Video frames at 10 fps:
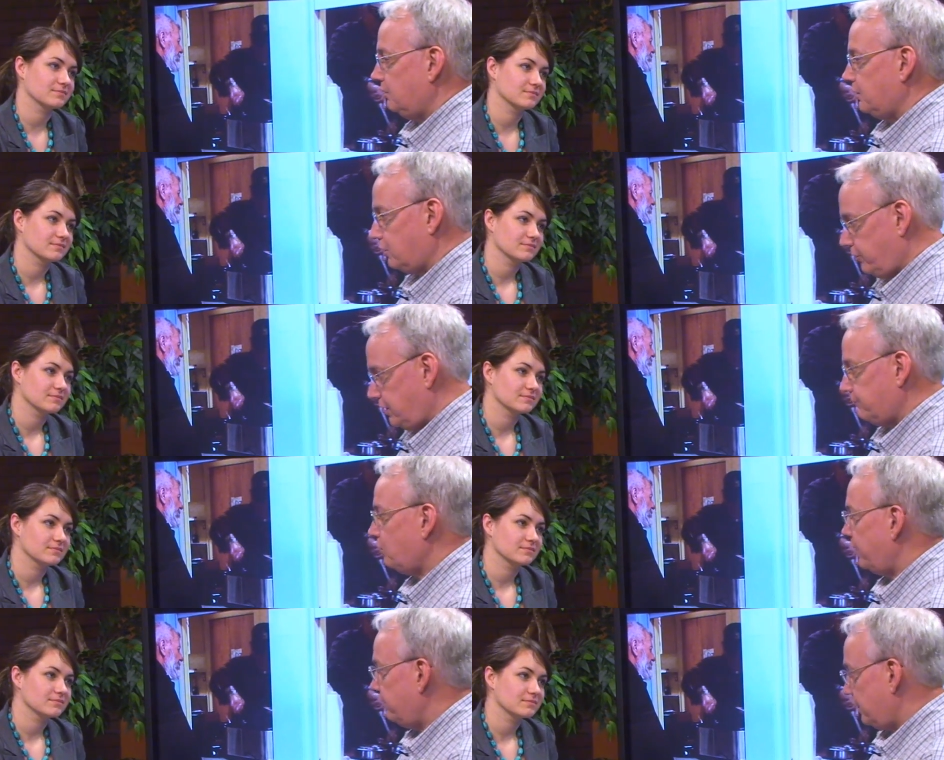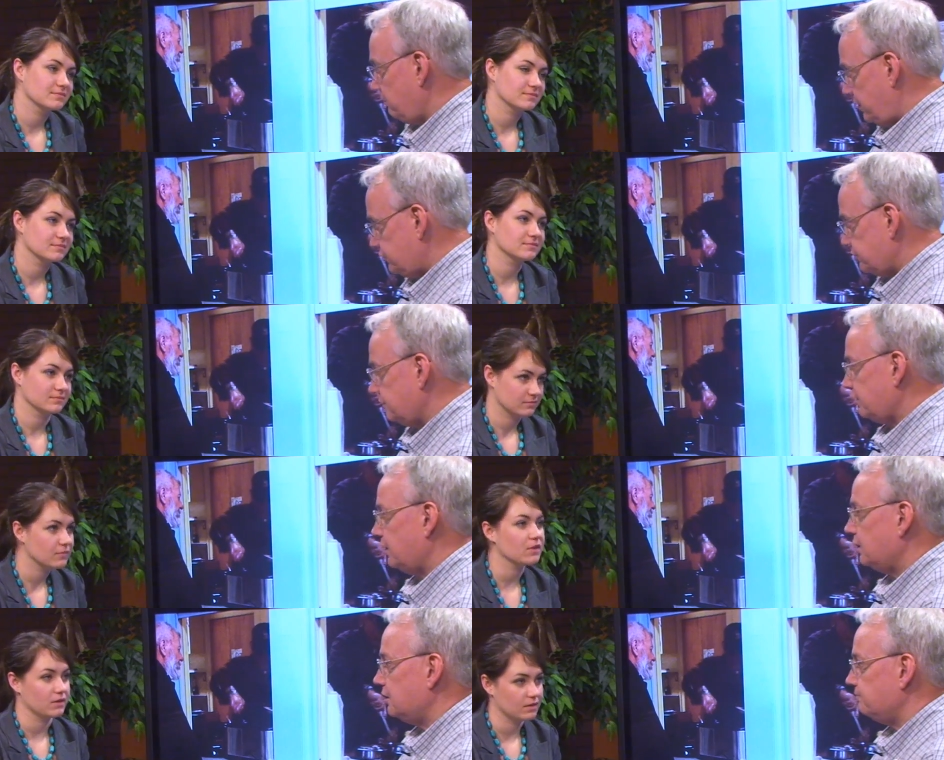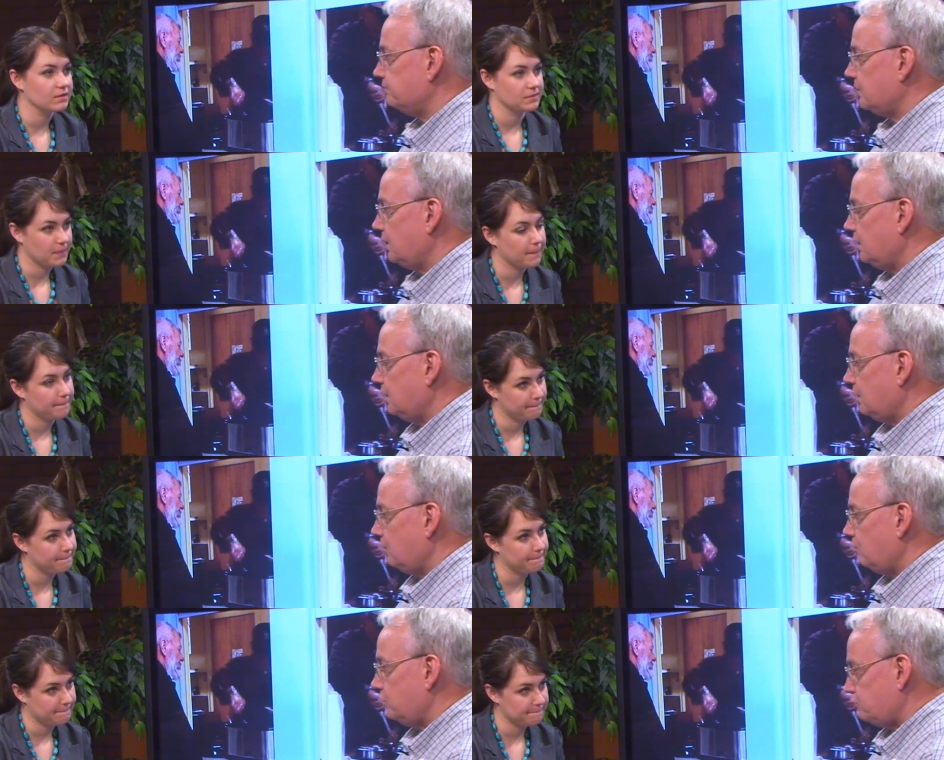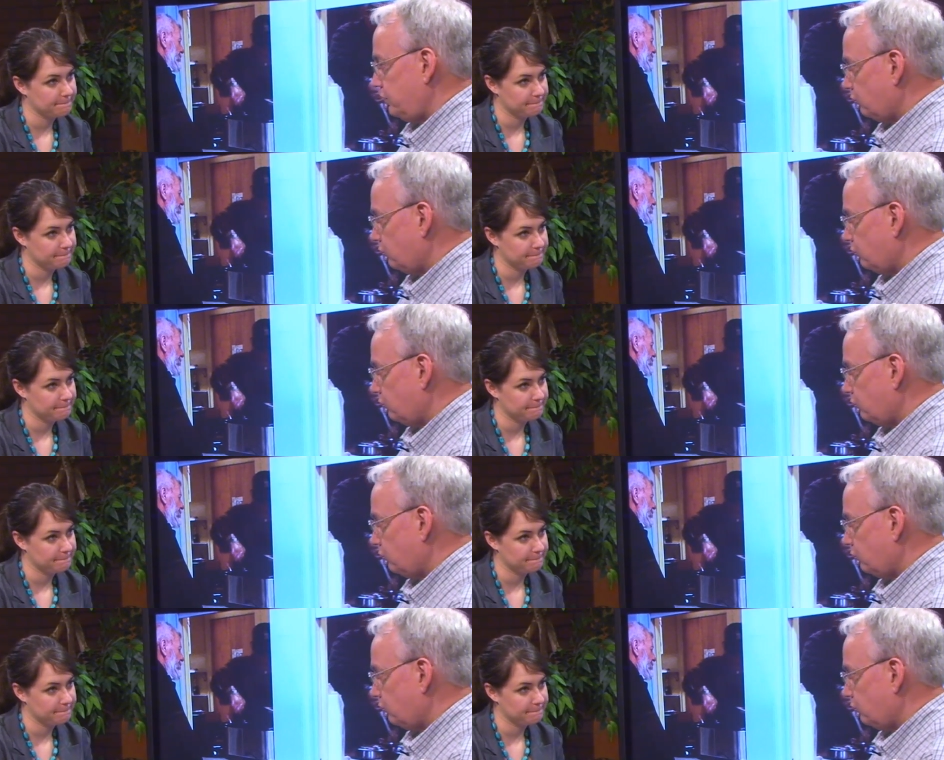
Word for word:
Speaker 1: The clothing giveaway that I mentioned, um, which we